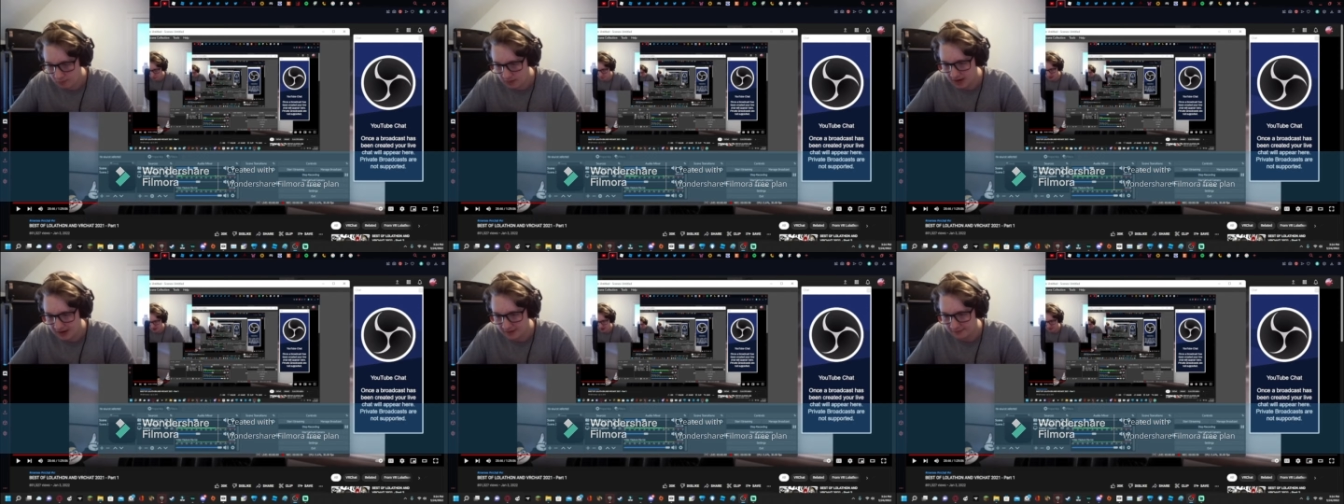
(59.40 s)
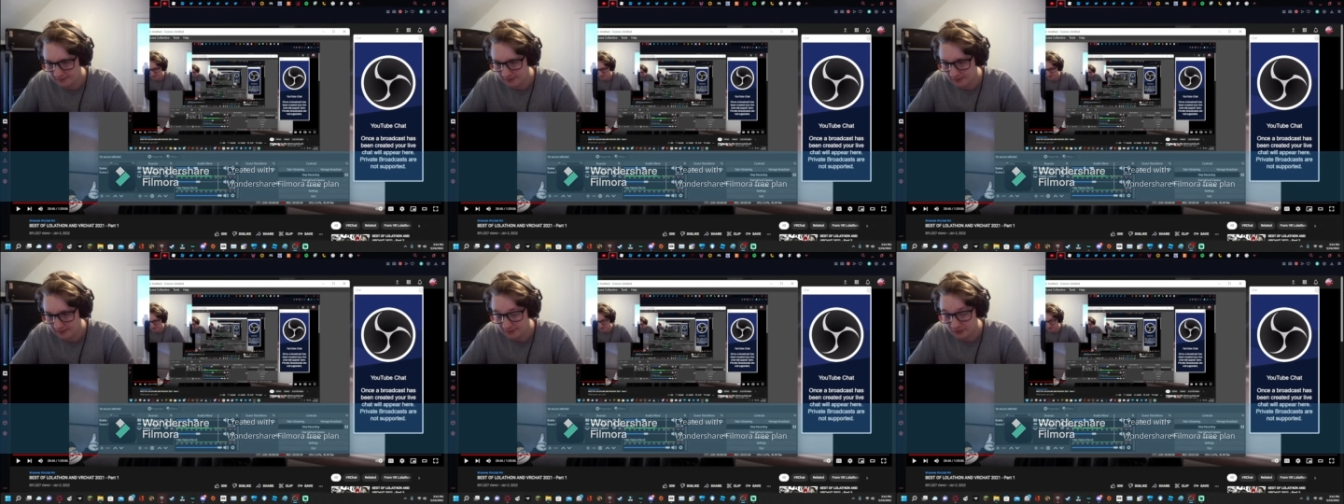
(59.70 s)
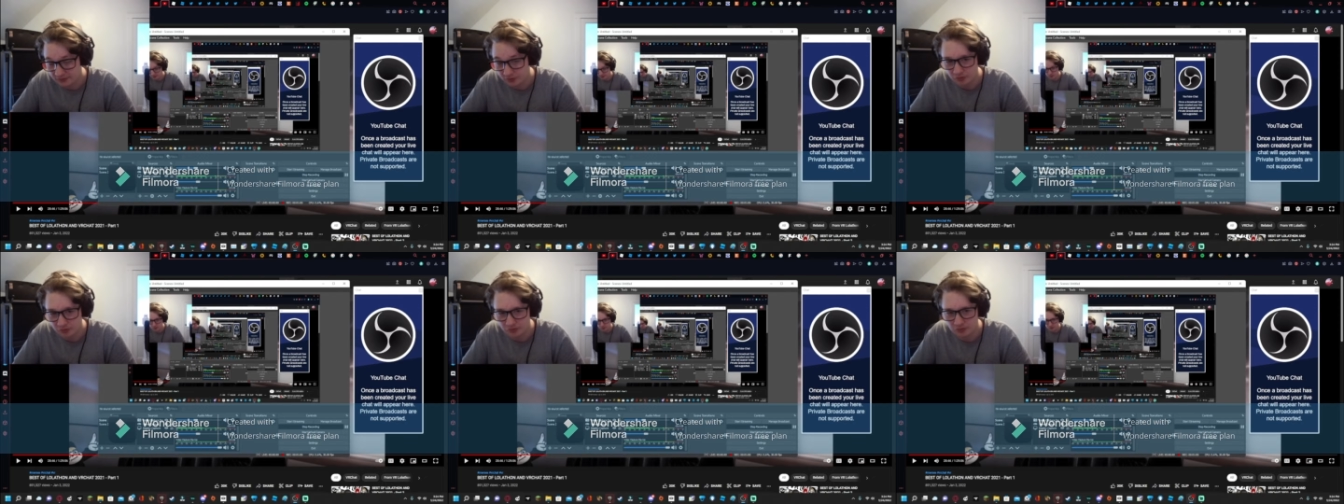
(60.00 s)
Half-Life
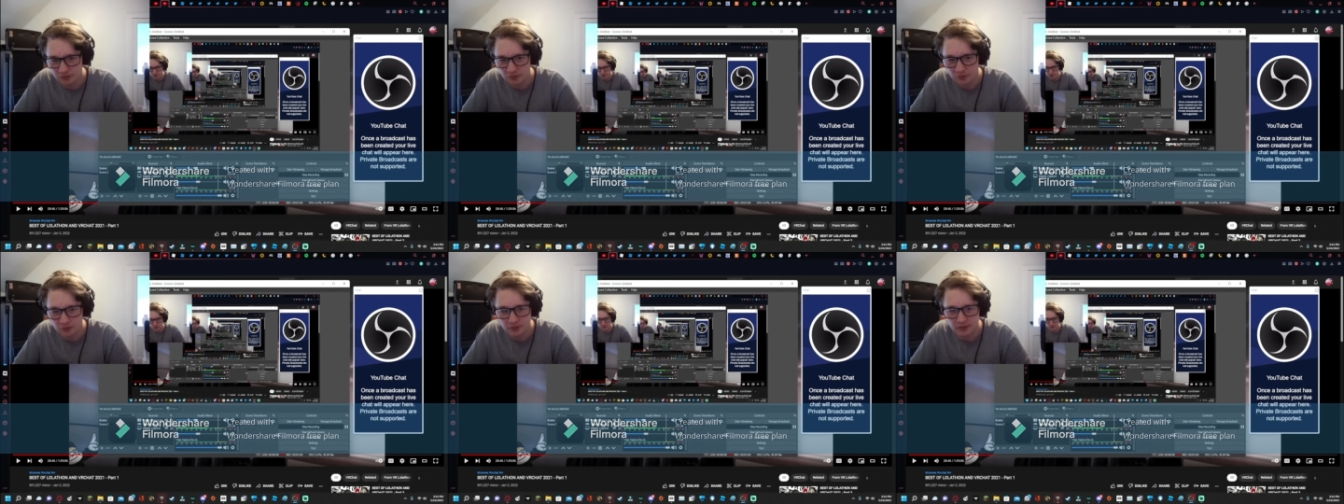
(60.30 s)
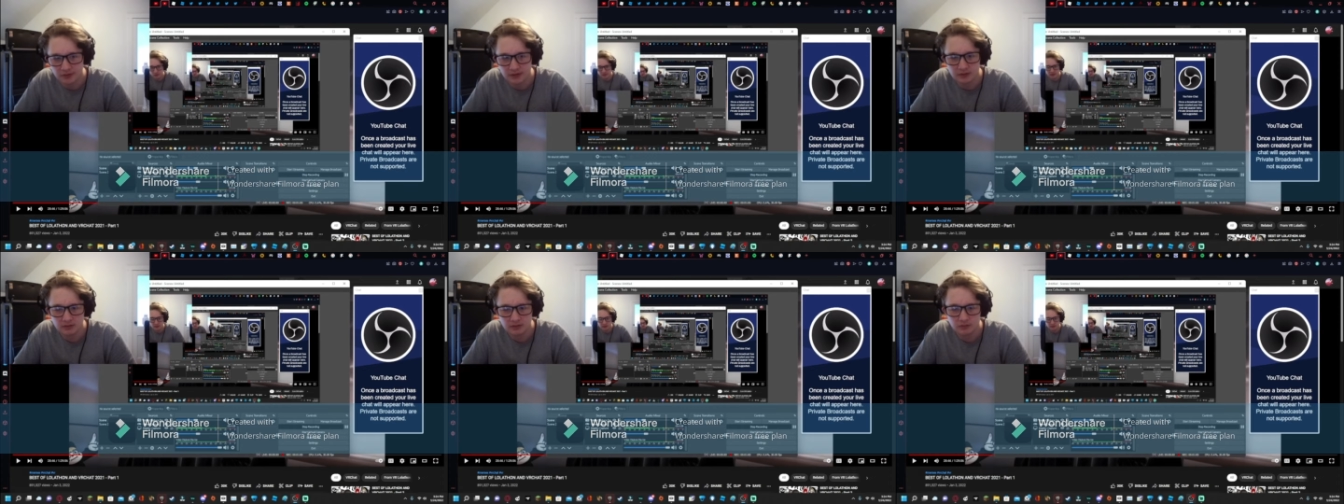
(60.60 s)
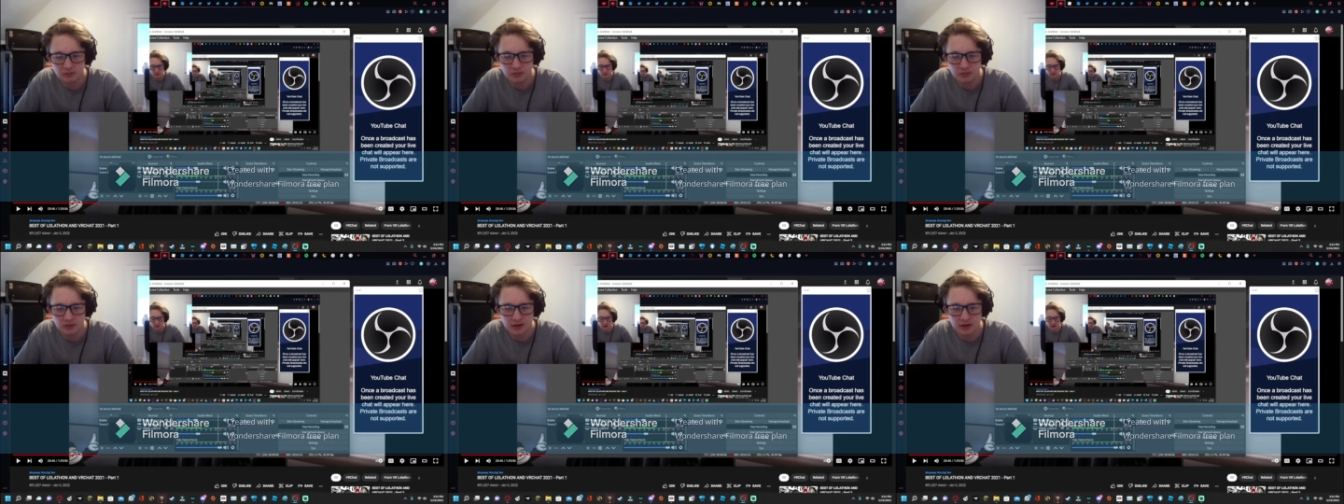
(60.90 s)
2 story
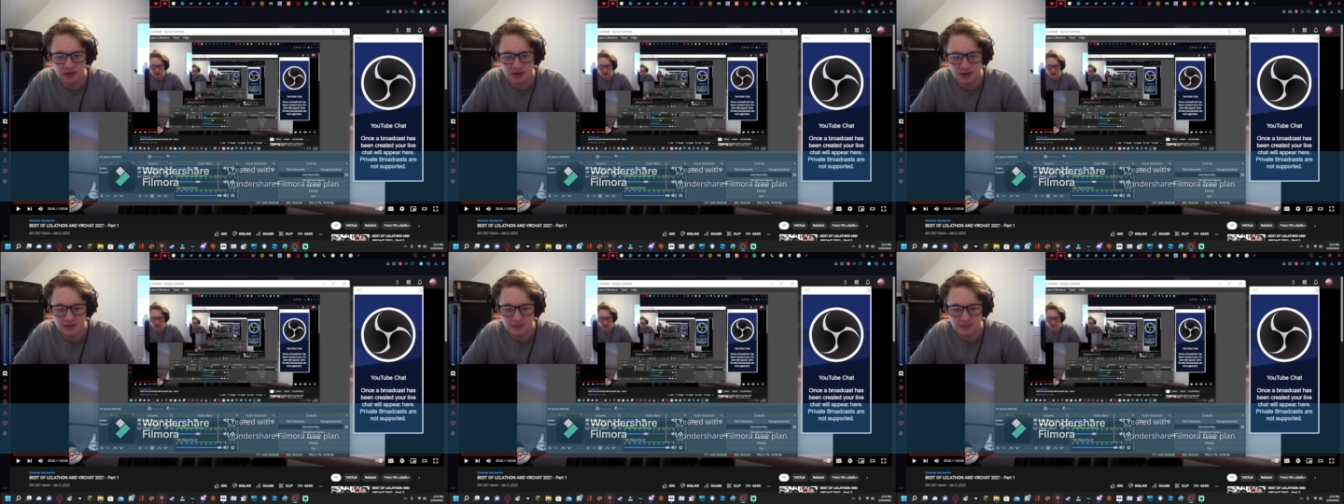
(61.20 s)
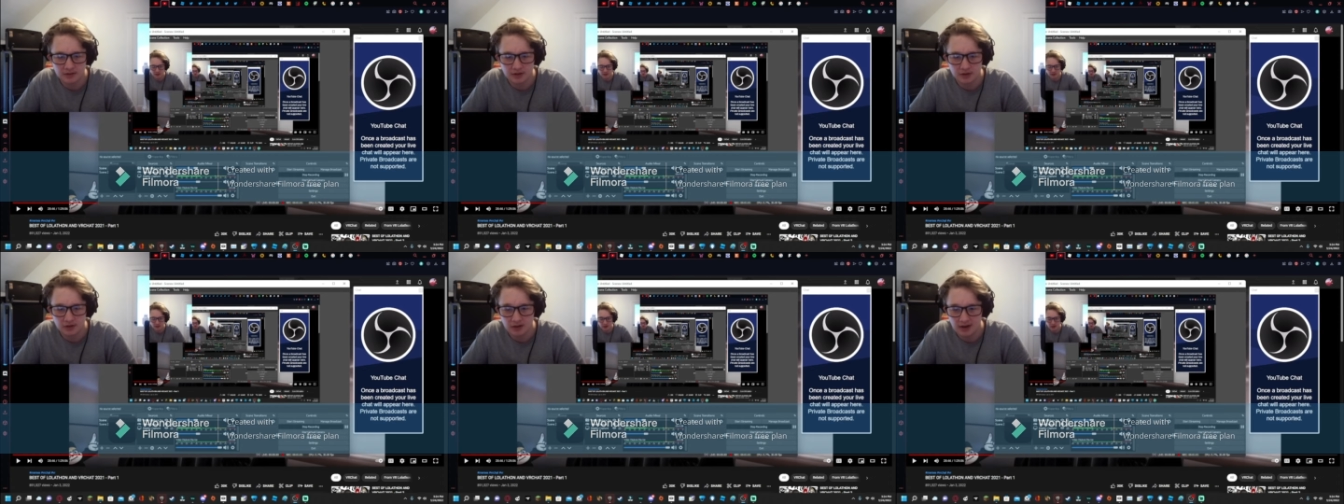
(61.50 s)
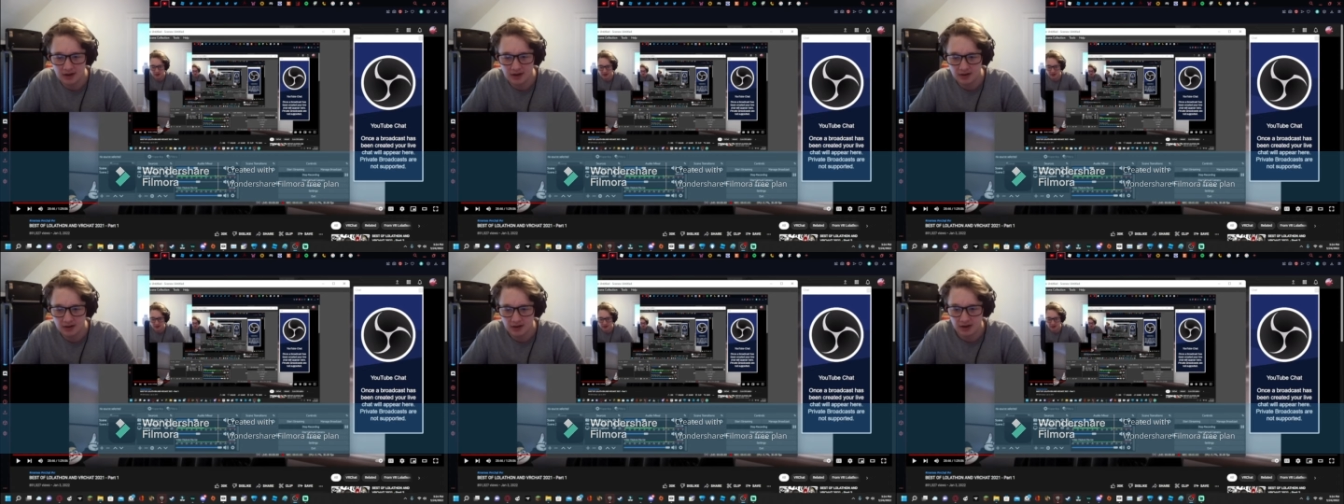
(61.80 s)
where, uh, you know,
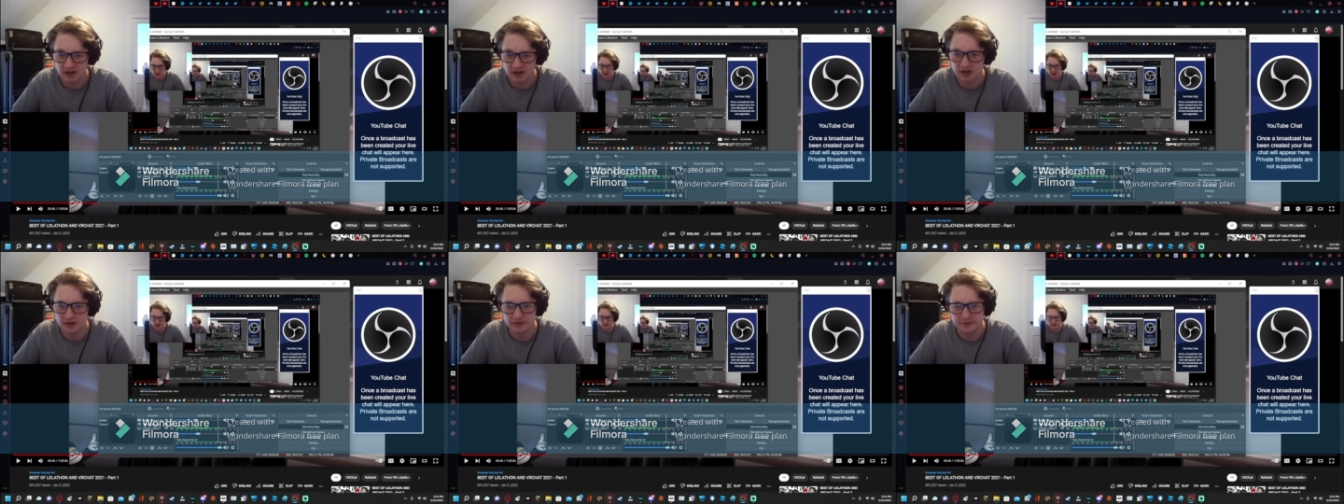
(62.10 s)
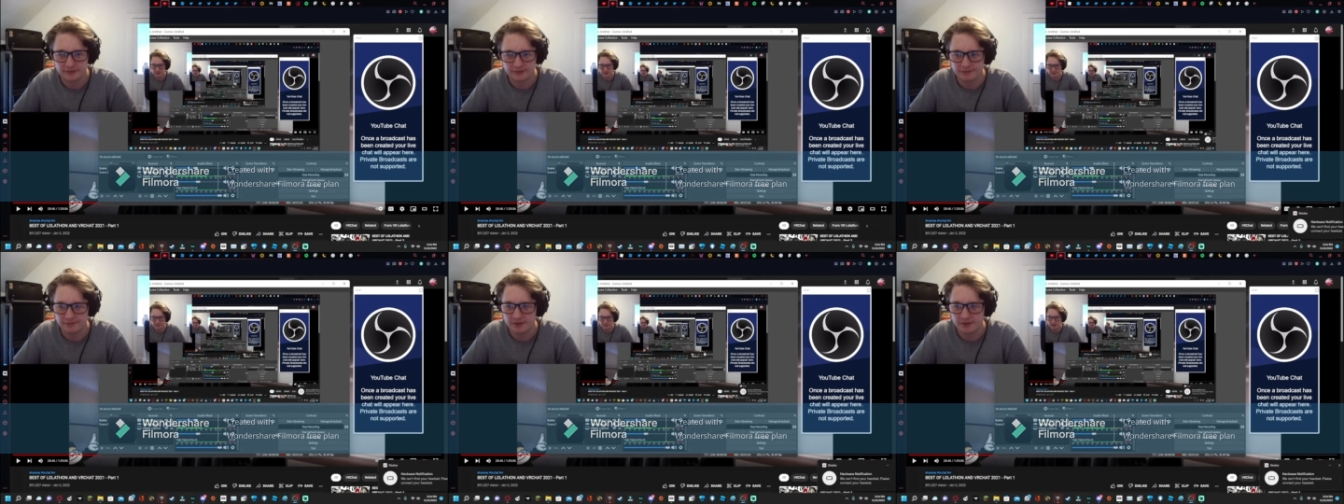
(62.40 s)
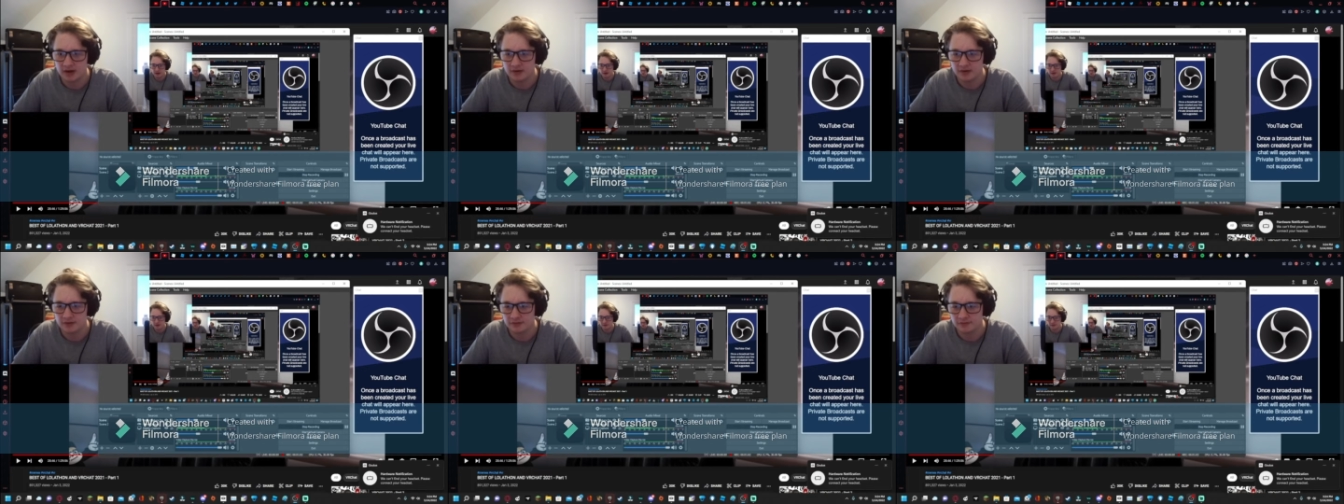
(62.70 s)
Alyx
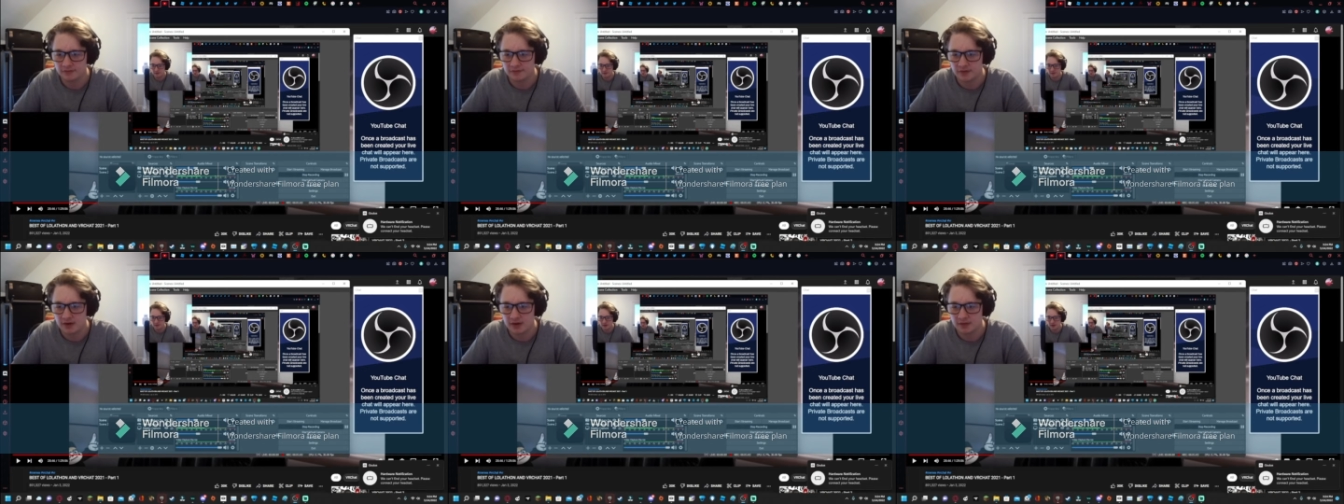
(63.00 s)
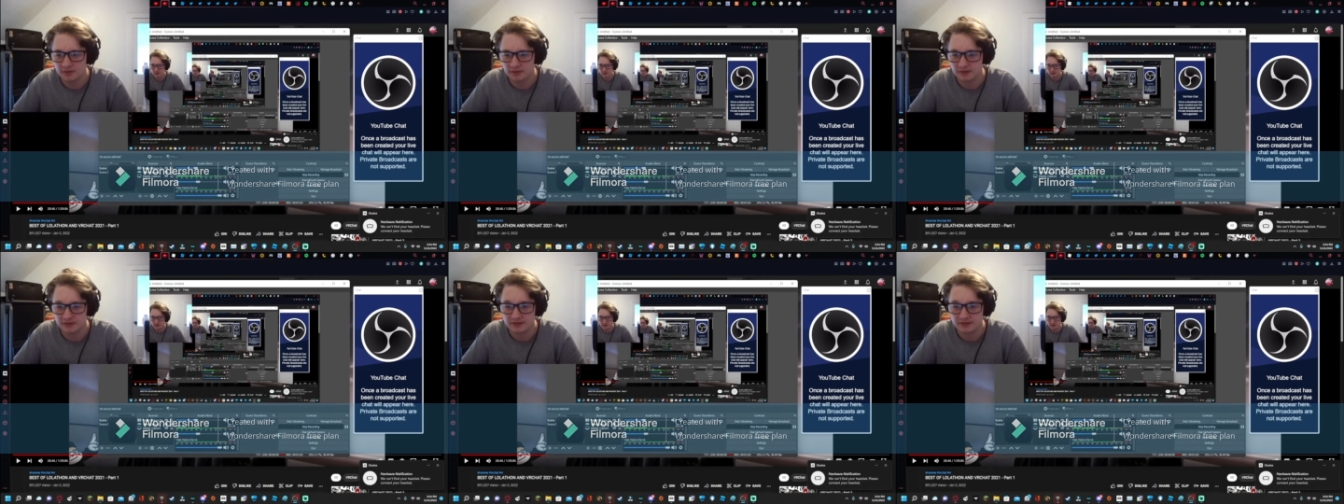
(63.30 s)
finds his father